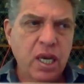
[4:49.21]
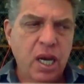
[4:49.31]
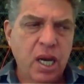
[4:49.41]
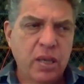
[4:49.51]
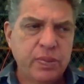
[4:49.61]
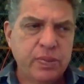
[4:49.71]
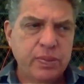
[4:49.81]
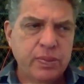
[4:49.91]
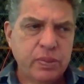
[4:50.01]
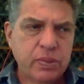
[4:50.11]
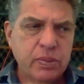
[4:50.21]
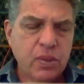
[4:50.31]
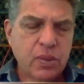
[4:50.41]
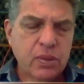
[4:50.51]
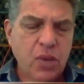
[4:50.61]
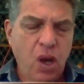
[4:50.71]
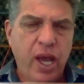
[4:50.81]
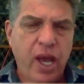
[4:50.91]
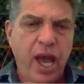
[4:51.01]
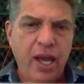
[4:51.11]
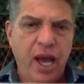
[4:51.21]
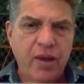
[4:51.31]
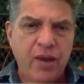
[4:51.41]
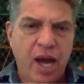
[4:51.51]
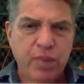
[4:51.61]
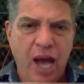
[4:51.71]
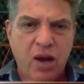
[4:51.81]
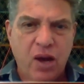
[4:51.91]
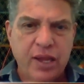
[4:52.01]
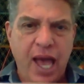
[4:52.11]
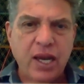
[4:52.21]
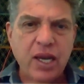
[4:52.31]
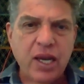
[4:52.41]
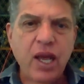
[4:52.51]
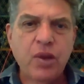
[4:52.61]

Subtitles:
Okay, I got a block on that.